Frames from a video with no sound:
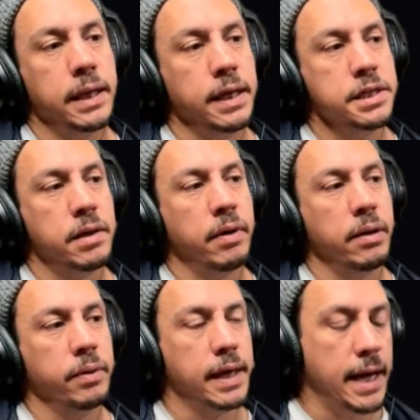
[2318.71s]
And then
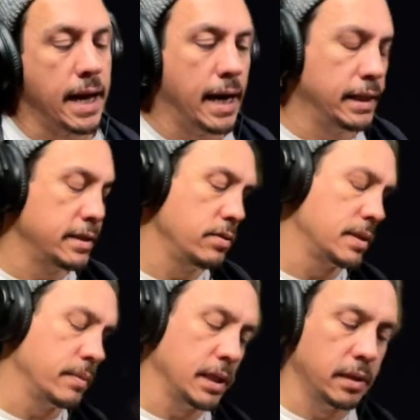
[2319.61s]
generate with AI. Let's
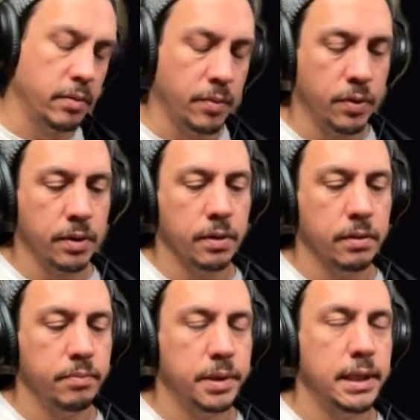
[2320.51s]
do something a little bit
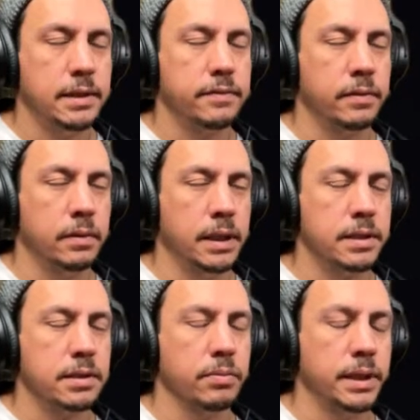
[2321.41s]
more peaceful
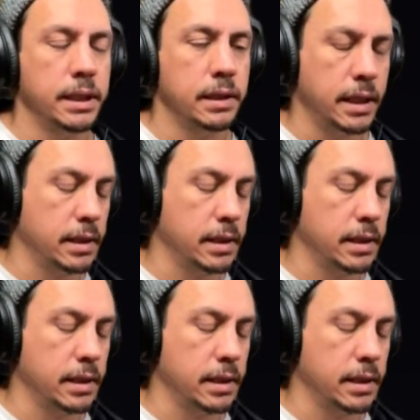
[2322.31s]
and serene.